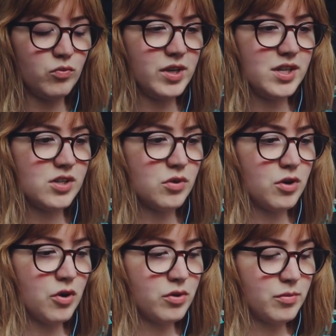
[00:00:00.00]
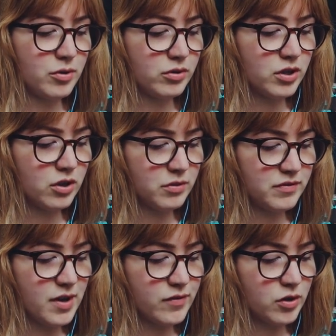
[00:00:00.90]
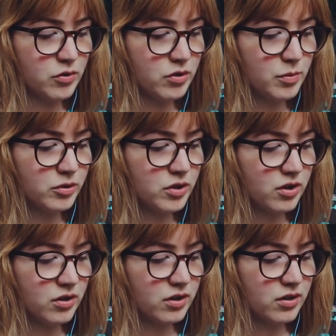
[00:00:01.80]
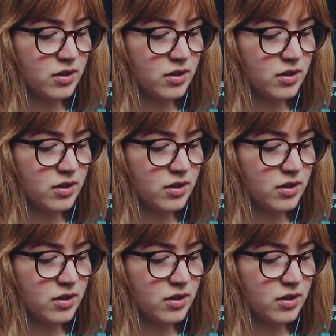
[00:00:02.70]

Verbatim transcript: we don't own a bulldog. We've never owned a bulldog.